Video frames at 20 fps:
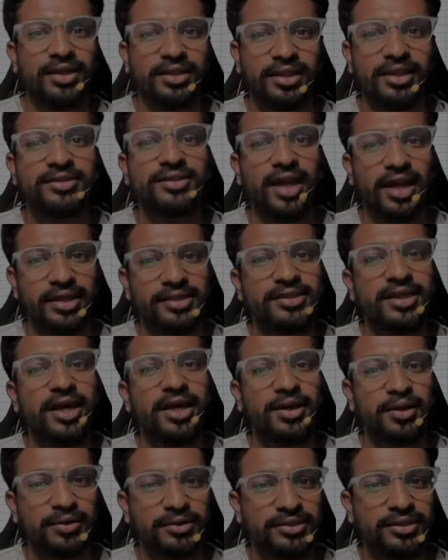this
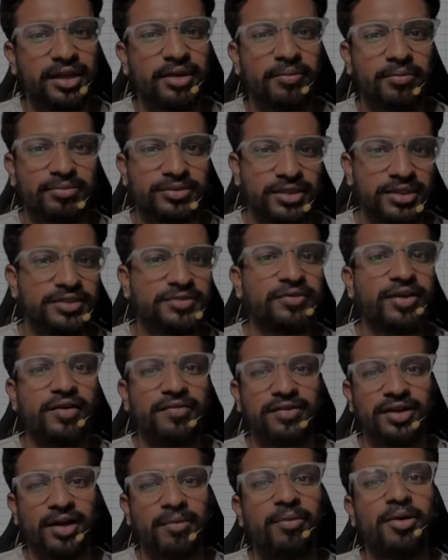ICAR counseling, since we
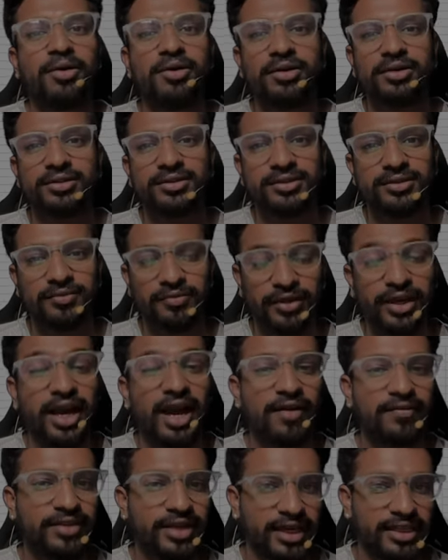
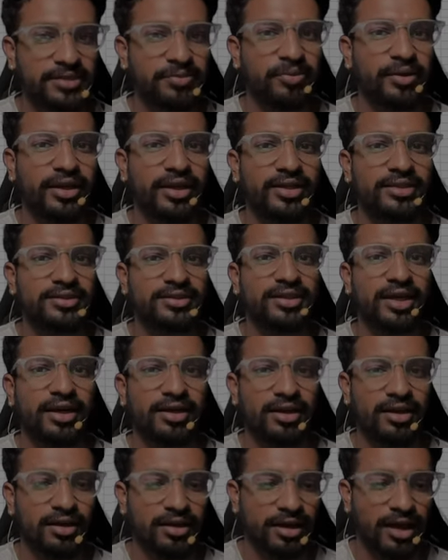have the experience that
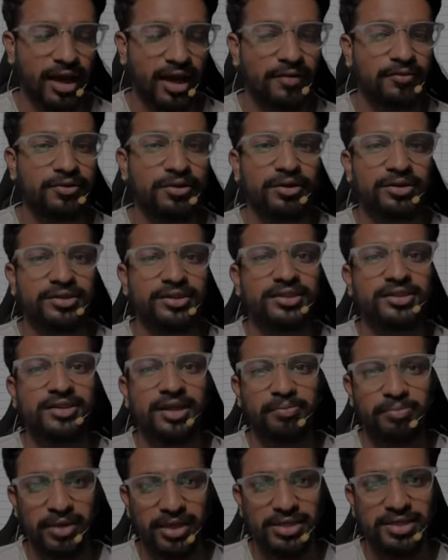I have crossed this
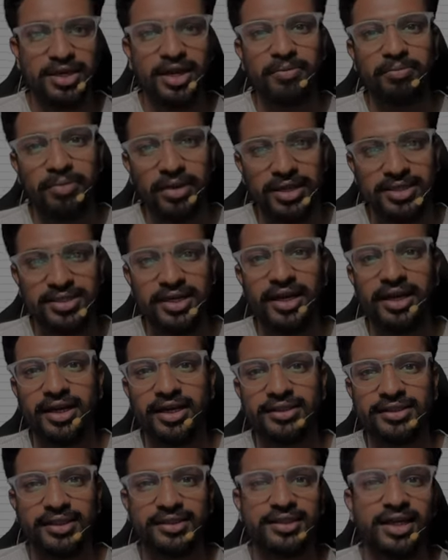PG and PhD
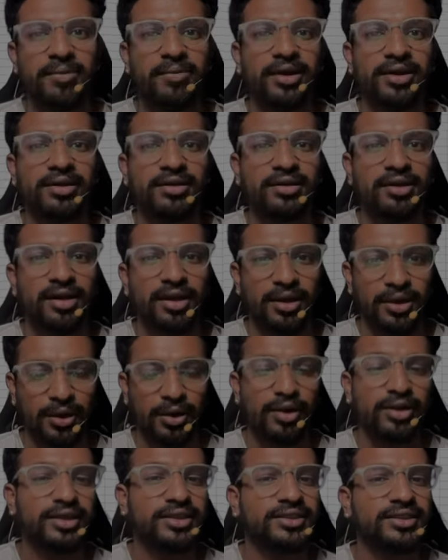entrance exam and
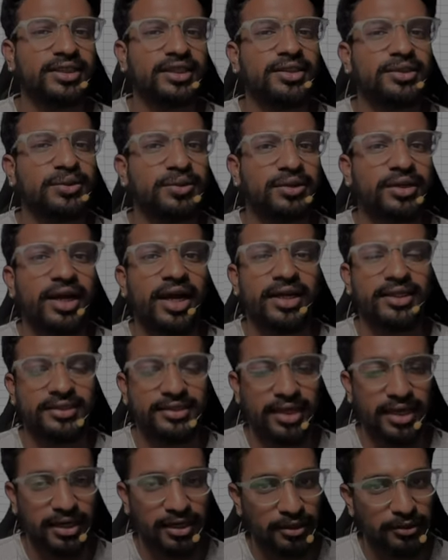got a seat through the
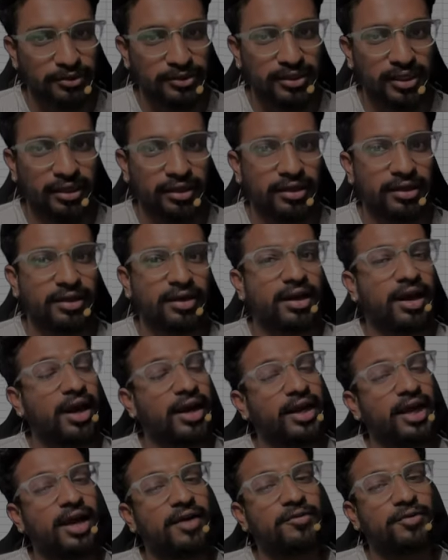ICAR counseling.
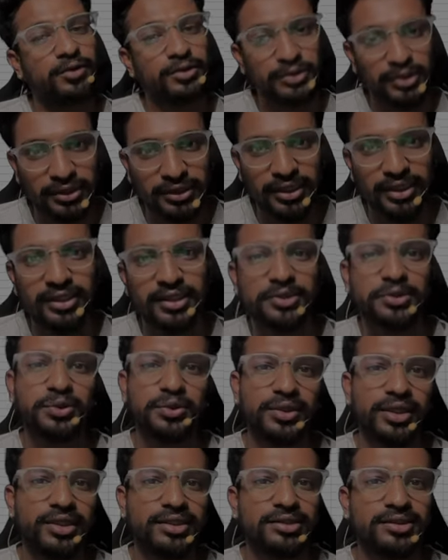And I have also seen the
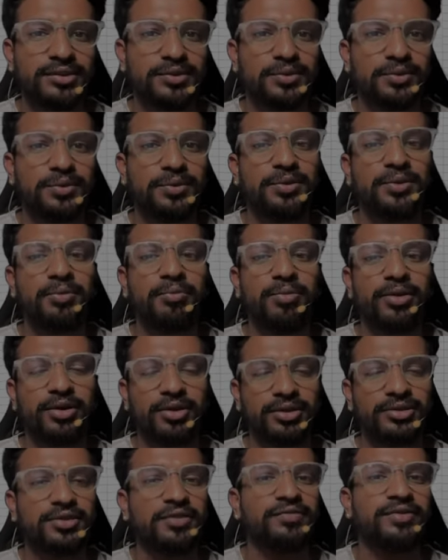students who,
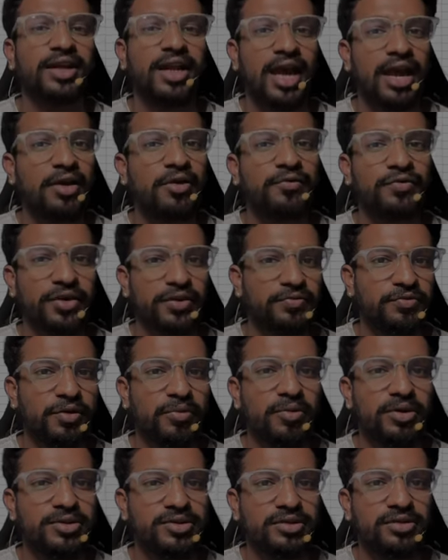because of the lack of
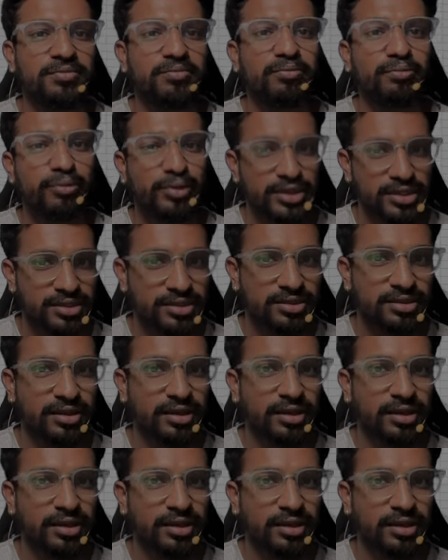information, miss